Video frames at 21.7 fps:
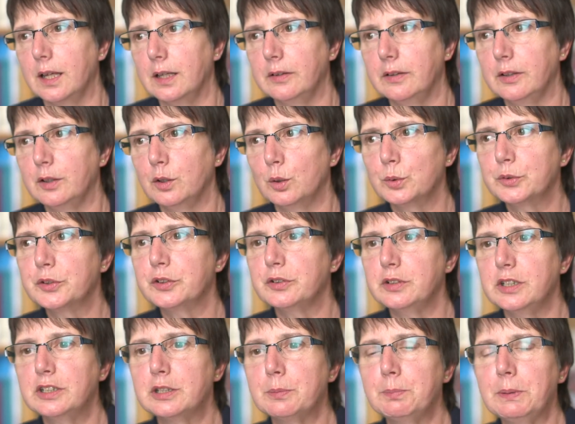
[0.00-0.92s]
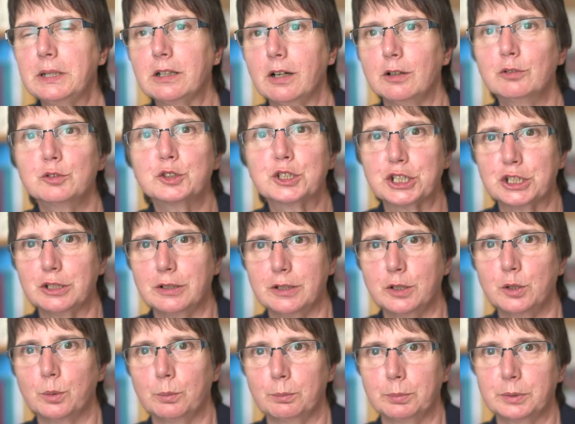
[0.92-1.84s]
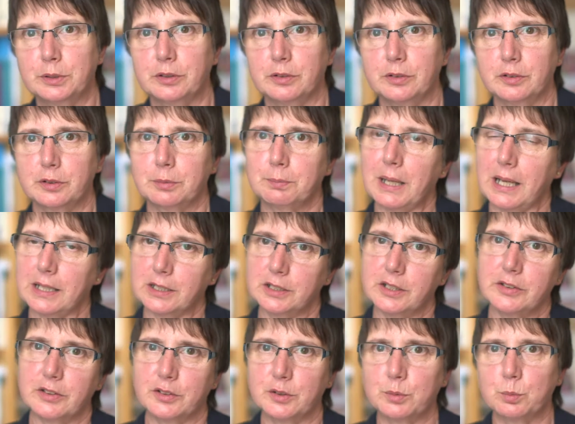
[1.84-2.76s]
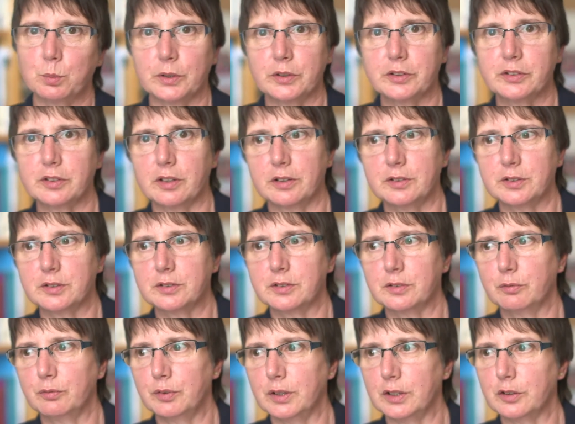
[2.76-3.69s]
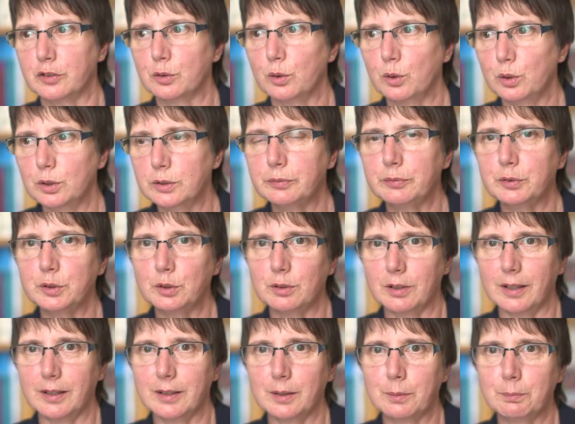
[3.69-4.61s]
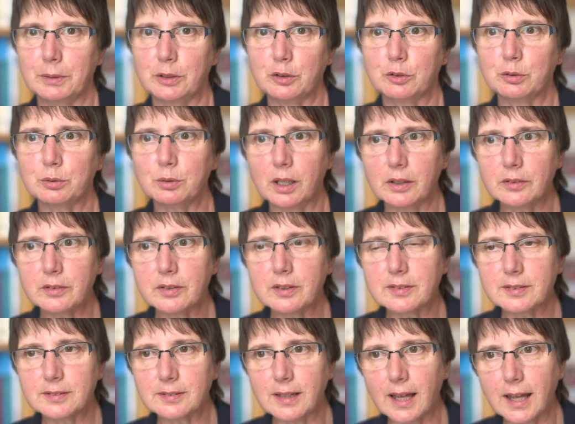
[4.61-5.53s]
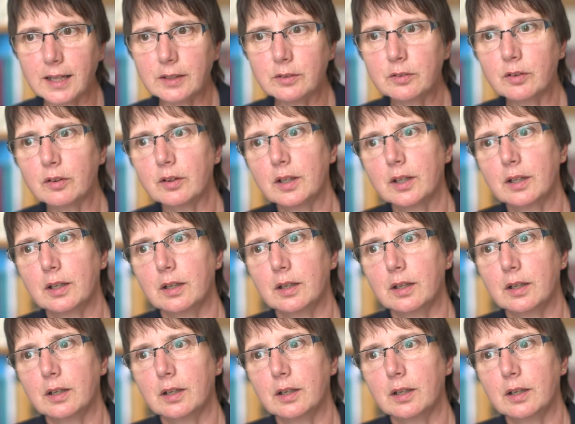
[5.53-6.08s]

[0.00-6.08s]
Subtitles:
They also need to be culturally competent, back to this one size fits all, if you like, but to understand